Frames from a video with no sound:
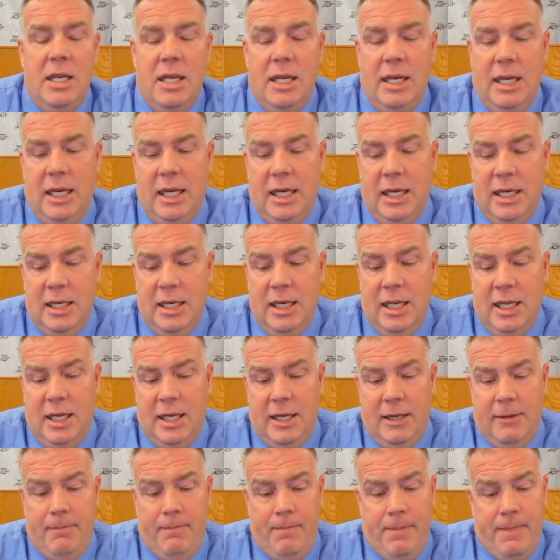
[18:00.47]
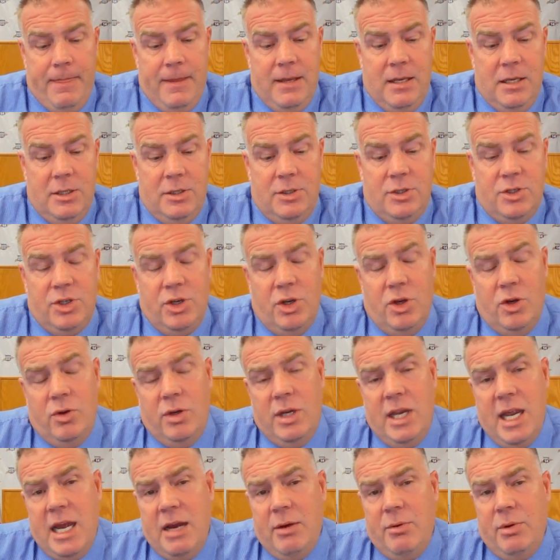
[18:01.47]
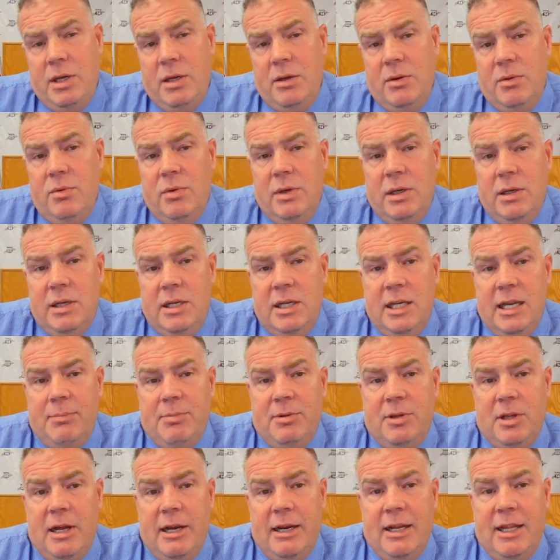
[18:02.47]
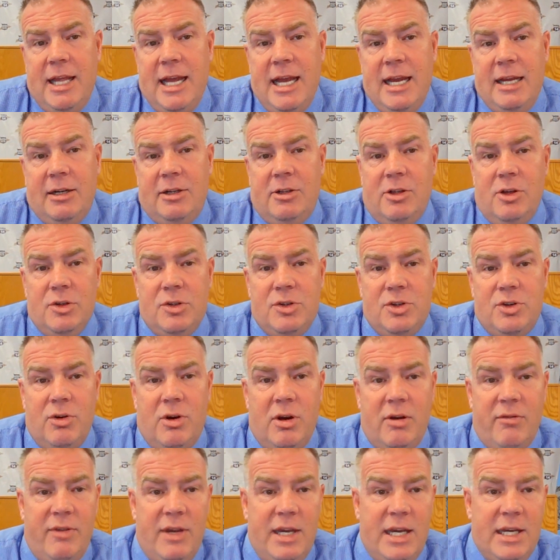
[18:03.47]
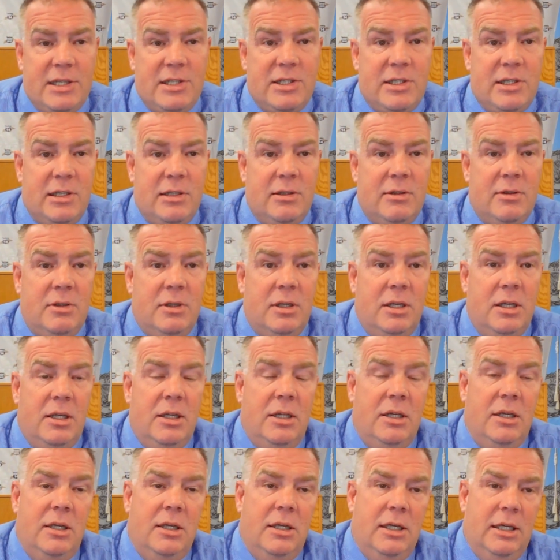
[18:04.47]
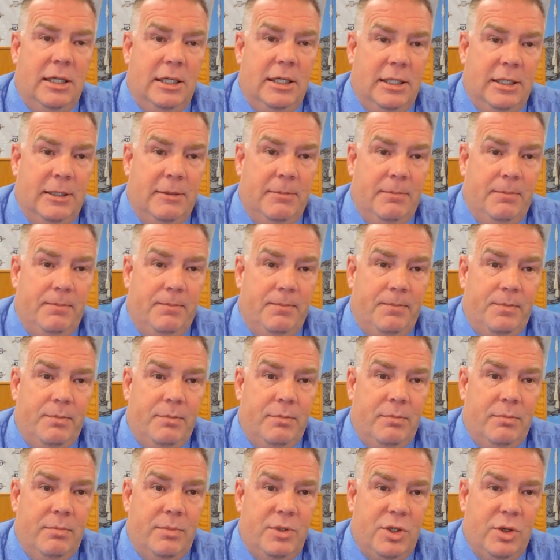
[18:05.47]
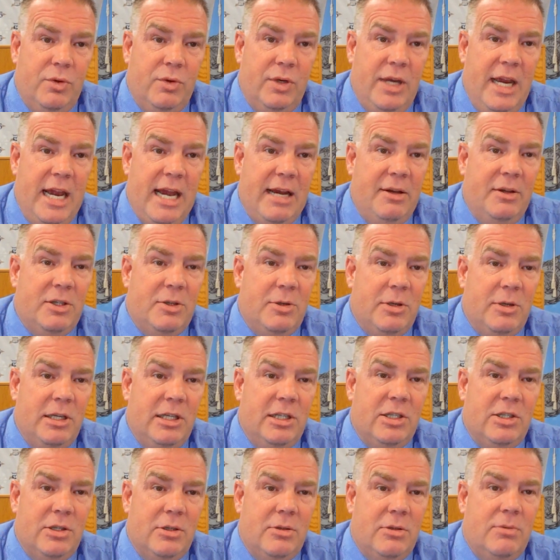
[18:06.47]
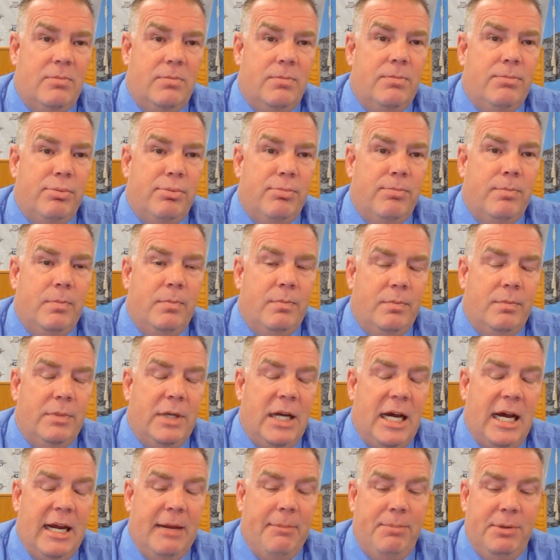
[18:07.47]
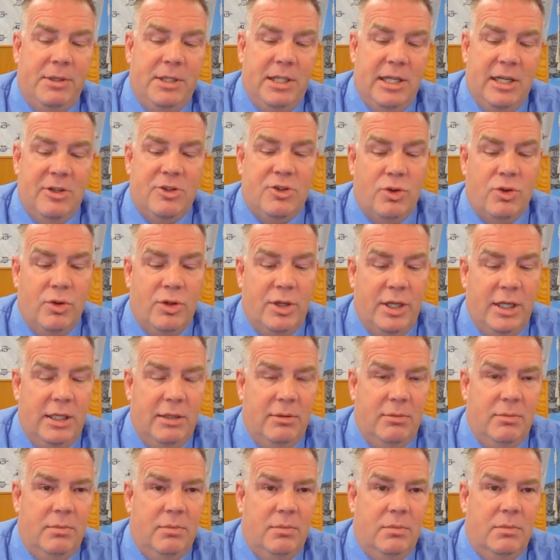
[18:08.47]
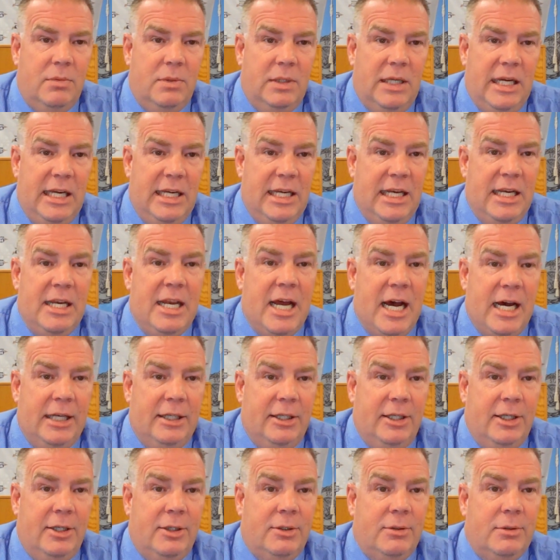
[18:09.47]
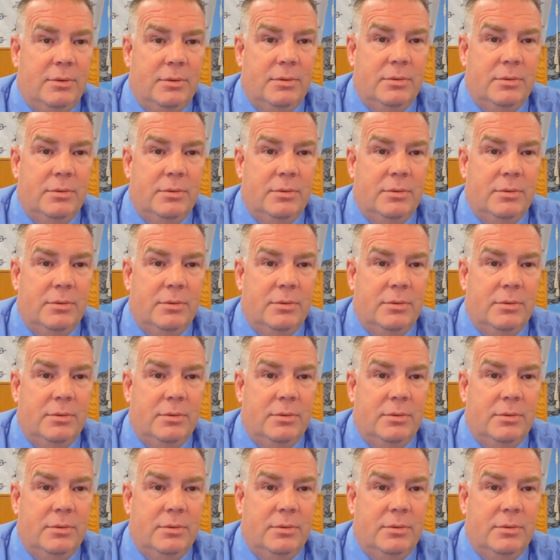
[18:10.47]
And so, yeah, we kept a lot of that close to our vest. And so, yeah, it's high potential that he did not know.